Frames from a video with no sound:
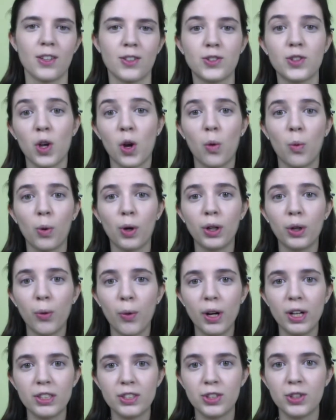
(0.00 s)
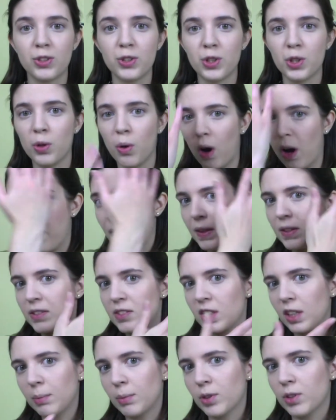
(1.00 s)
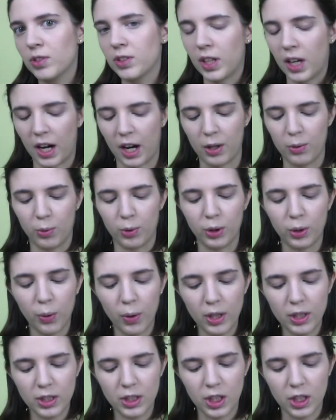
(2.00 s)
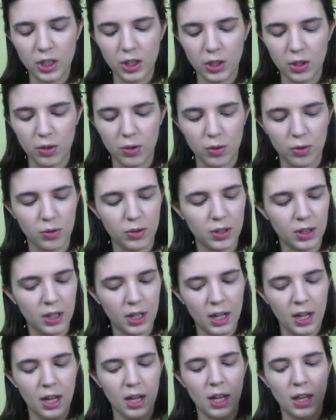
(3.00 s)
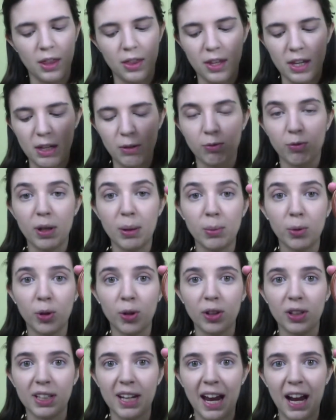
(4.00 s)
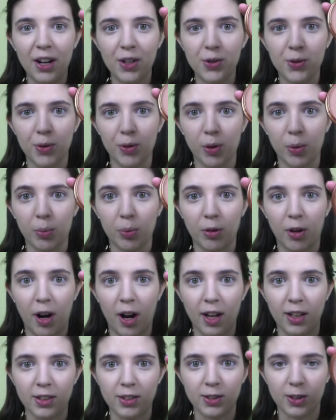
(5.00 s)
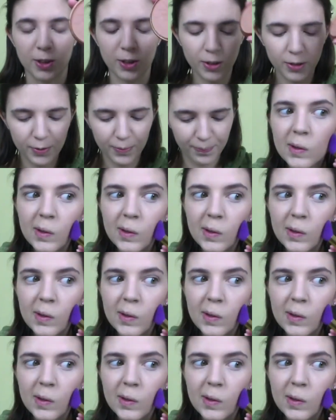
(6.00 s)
So we're going to do, on the summer side, we're going to use the Rimmel Natural Bronzer.